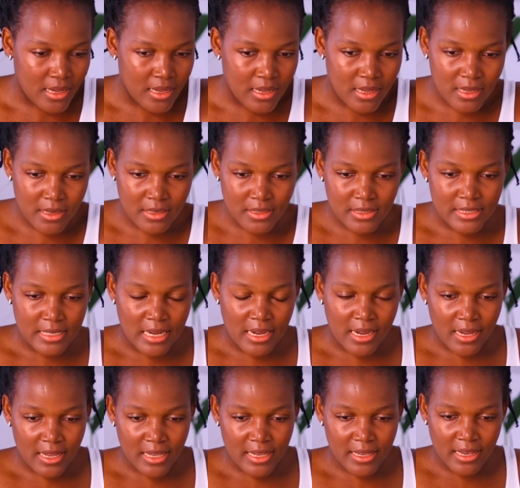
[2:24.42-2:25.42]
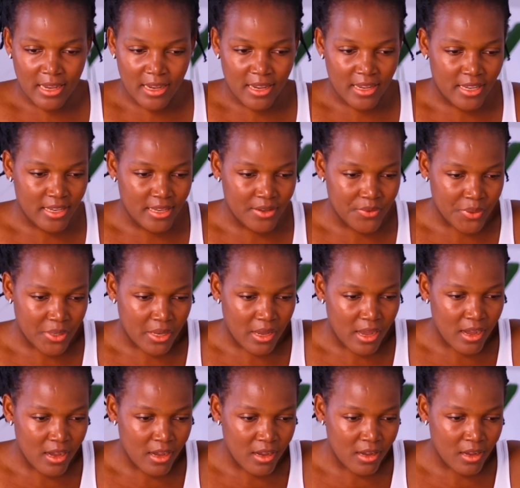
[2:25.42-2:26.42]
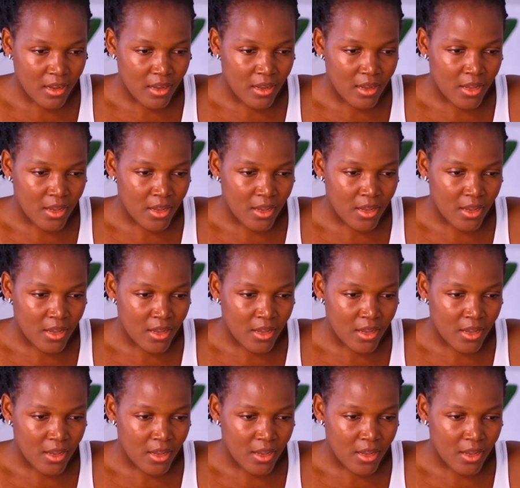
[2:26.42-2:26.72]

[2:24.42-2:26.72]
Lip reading: And here we are,